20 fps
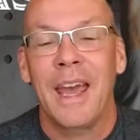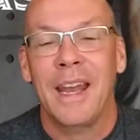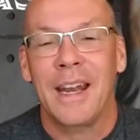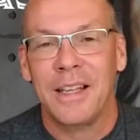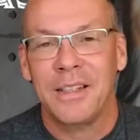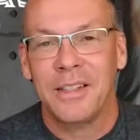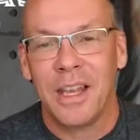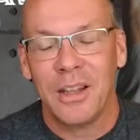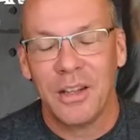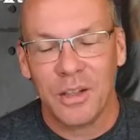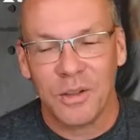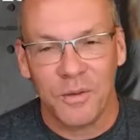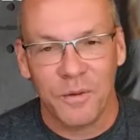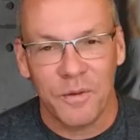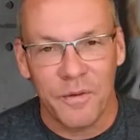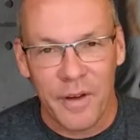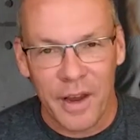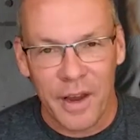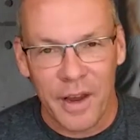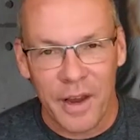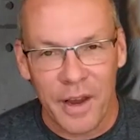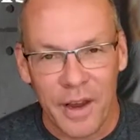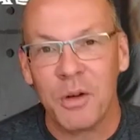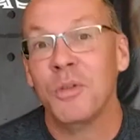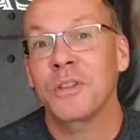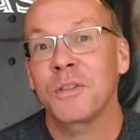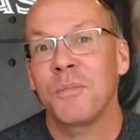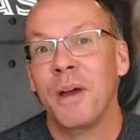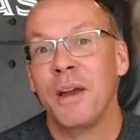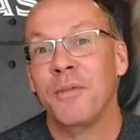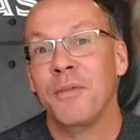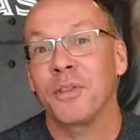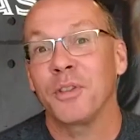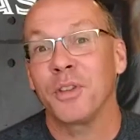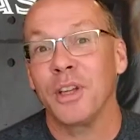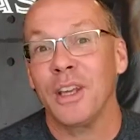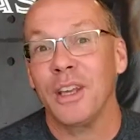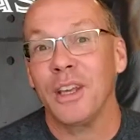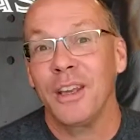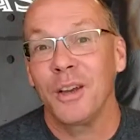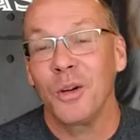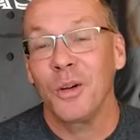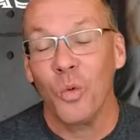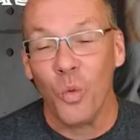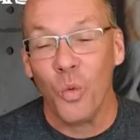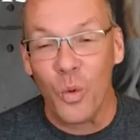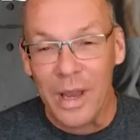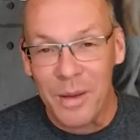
And I say this very respectfully.